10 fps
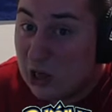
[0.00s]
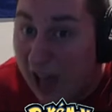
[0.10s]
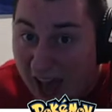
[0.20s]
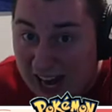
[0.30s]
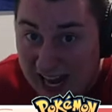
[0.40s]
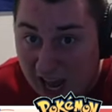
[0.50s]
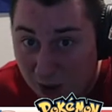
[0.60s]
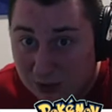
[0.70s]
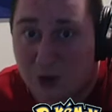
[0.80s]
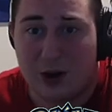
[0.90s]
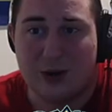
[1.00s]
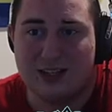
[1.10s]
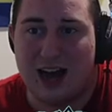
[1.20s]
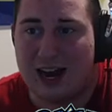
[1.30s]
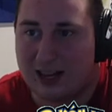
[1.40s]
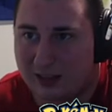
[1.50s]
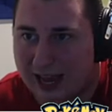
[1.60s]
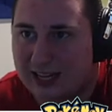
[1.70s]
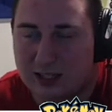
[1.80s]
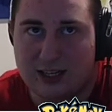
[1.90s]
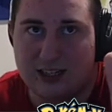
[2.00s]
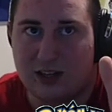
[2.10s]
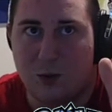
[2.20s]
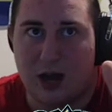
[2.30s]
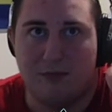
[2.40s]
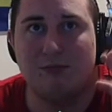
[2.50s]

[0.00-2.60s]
lot Oh, no, it's not. The ace is 61.